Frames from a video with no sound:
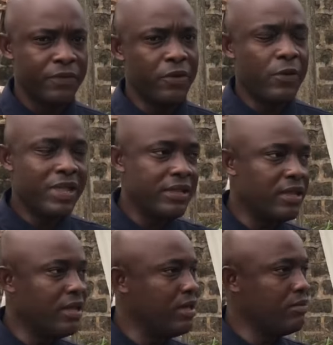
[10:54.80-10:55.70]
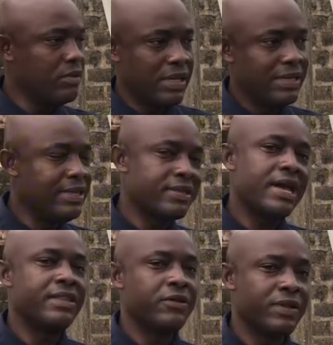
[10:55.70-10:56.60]
Okay. Whether it's the
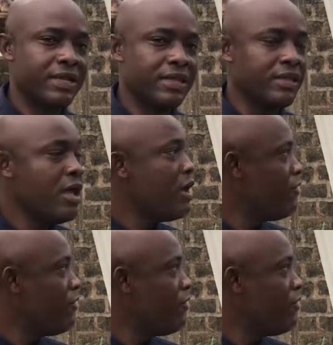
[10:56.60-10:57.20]
size and other things. For